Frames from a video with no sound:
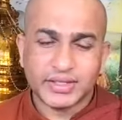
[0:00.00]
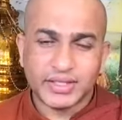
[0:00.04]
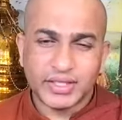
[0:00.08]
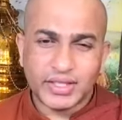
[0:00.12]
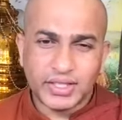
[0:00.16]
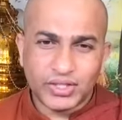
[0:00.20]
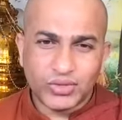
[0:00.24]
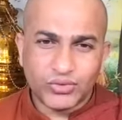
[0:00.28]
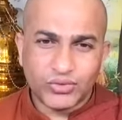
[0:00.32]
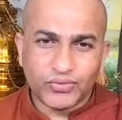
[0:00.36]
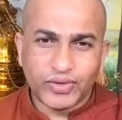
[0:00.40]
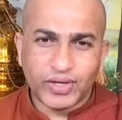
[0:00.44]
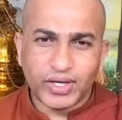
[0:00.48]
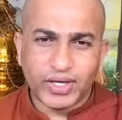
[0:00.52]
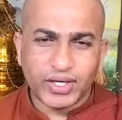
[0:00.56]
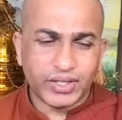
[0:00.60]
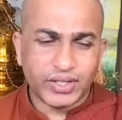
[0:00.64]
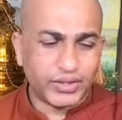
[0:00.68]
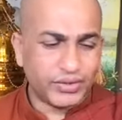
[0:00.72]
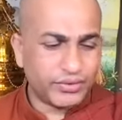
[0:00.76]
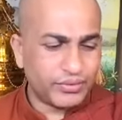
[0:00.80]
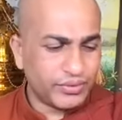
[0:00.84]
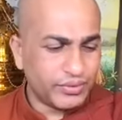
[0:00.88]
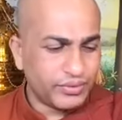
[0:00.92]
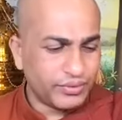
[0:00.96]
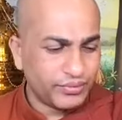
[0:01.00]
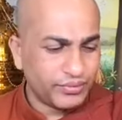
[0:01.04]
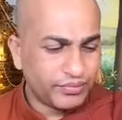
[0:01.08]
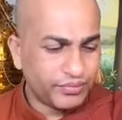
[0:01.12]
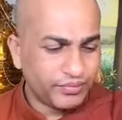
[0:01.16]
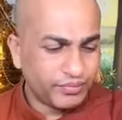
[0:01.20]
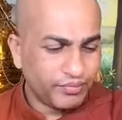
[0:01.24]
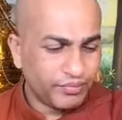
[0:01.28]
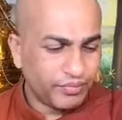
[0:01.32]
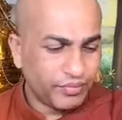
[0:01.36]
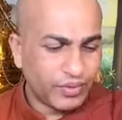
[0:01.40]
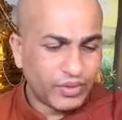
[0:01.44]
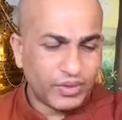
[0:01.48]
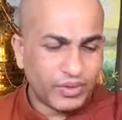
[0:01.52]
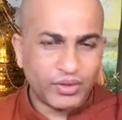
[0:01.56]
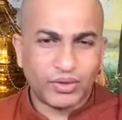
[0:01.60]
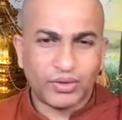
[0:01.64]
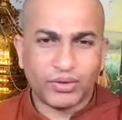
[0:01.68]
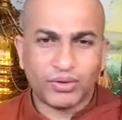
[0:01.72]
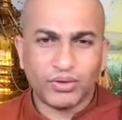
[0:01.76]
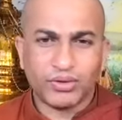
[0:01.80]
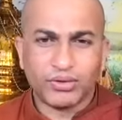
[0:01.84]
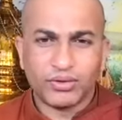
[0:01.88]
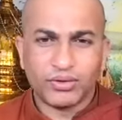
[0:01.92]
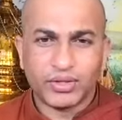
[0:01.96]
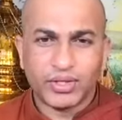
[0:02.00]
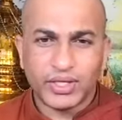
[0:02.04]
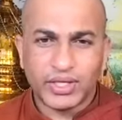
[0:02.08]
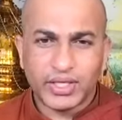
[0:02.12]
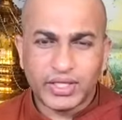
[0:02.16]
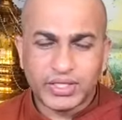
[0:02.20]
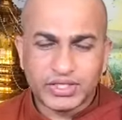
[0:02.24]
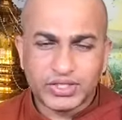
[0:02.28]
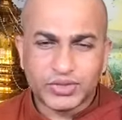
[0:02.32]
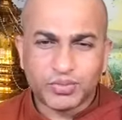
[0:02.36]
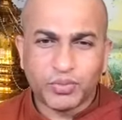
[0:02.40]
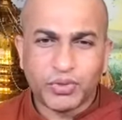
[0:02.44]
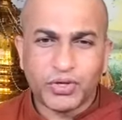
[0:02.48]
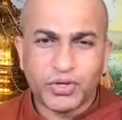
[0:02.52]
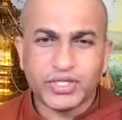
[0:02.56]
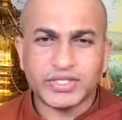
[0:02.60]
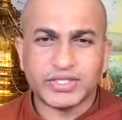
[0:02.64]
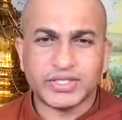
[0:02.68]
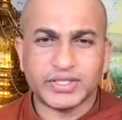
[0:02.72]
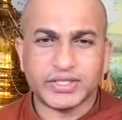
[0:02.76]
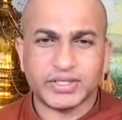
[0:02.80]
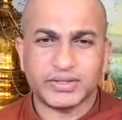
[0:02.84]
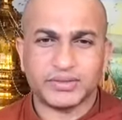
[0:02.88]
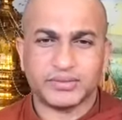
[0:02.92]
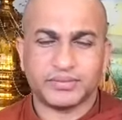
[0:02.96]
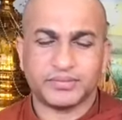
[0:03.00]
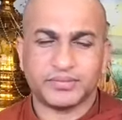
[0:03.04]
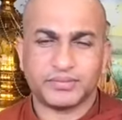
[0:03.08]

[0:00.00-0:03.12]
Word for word: it warn you, you know, it's poison.